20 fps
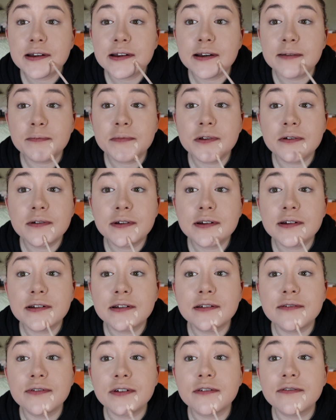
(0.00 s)
I'm doing it in
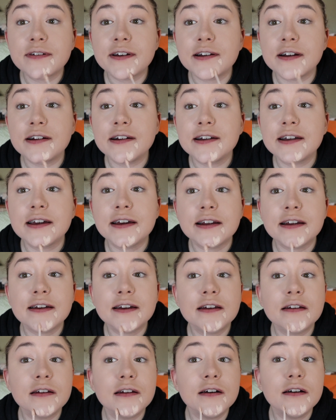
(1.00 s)
the viewfinder again. I
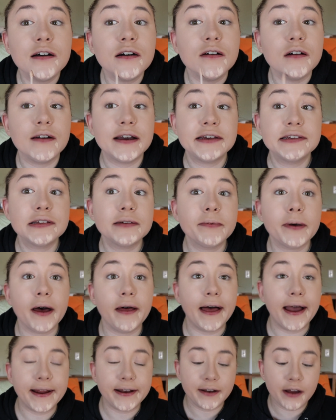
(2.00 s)
know, Isabel,
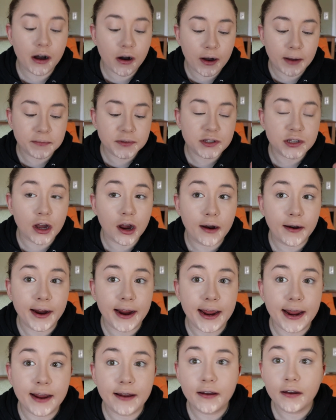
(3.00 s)
I know, I'm
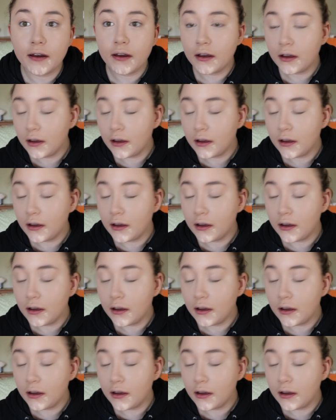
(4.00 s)
sorry.